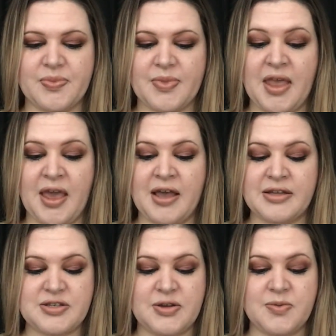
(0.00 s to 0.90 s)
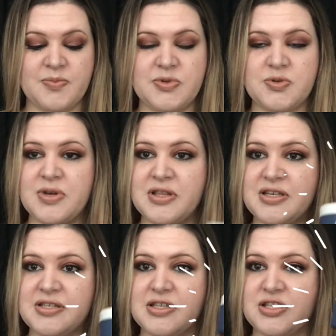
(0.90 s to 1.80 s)
yeah, so between
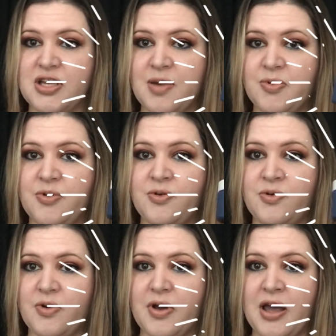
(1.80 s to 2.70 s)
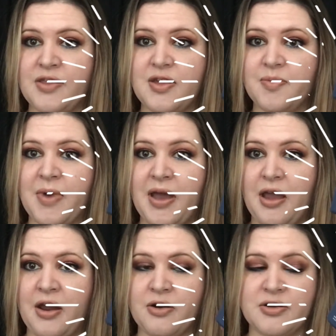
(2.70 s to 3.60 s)
this and the shampoo, I think my
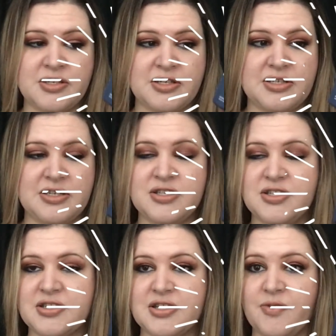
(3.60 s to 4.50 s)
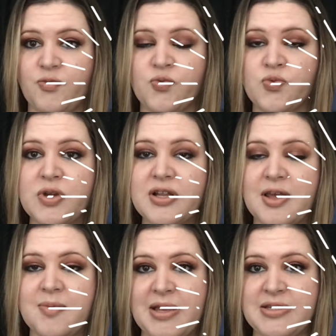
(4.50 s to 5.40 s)
hair is just really
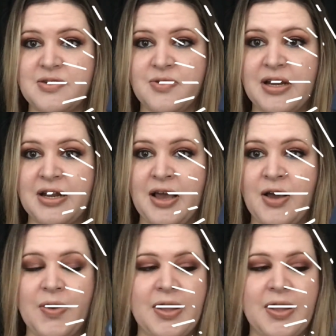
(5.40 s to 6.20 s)
amazing right now.